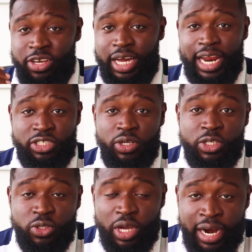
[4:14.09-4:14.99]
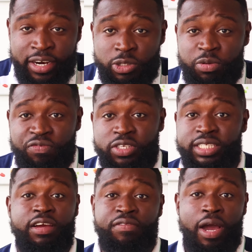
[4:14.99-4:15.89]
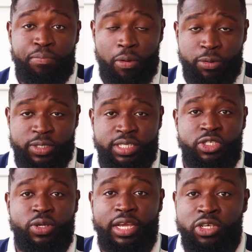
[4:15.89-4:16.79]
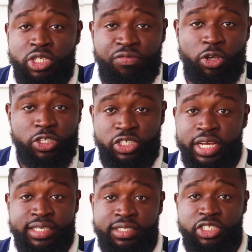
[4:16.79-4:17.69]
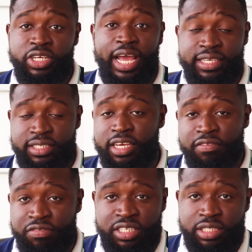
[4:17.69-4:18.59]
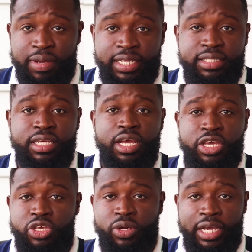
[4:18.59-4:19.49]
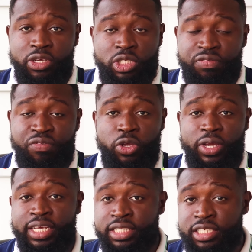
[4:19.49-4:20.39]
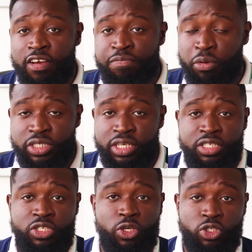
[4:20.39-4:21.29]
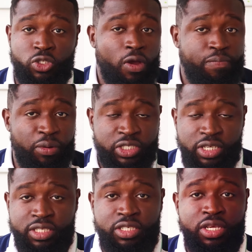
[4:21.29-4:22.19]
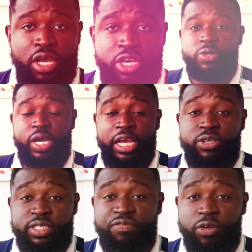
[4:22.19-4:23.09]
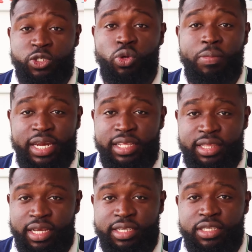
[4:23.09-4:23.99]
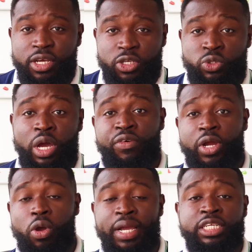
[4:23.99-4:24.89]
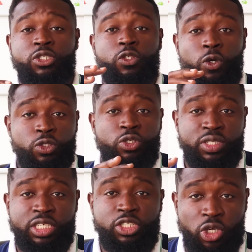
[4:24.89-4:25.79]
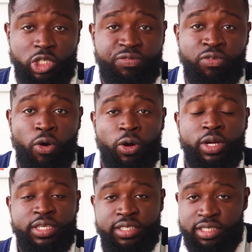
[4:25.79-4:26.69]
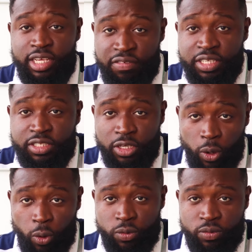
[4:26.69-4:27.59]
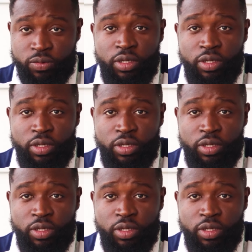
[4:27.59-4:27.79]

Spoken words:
You can actually use your RRSP for several purposes. You can use it for your GIC investment. You can use it for your ETF purchases, your stock purchases. You can use it for so many things. So I recommend you don't use it just for savings alone.